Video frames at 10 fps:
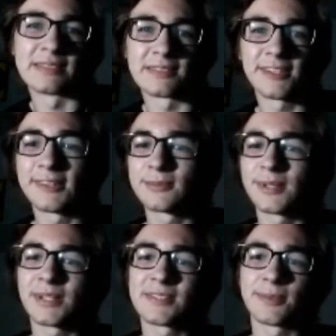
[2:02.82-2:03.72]
of
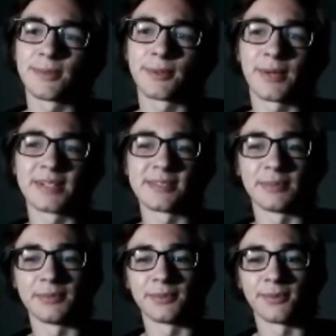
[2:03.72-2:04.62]
software, so it requires a
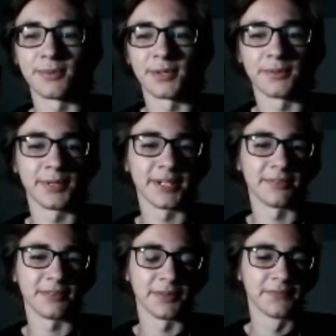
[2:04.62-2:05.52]
bit more work,
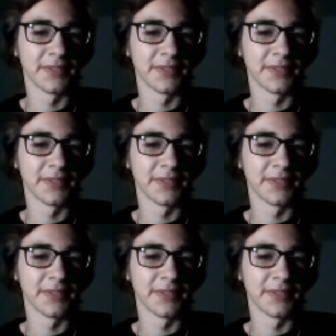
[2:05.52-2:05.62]
whatever.